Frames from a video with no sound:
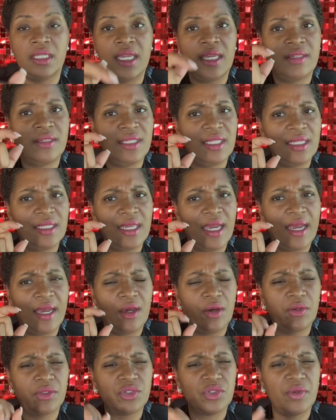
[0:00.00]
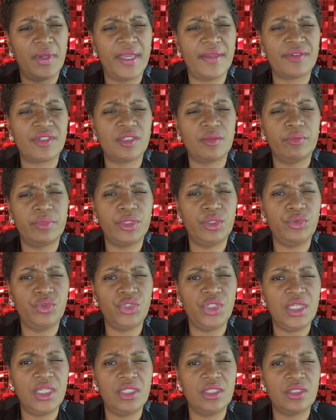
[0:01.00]
And then I also have some blue
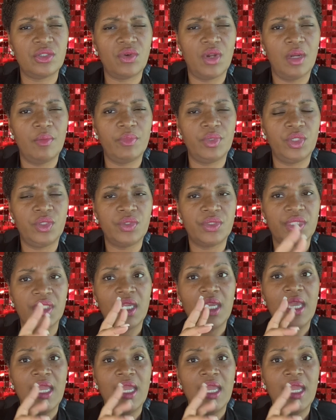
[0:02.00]
cheese crumbles,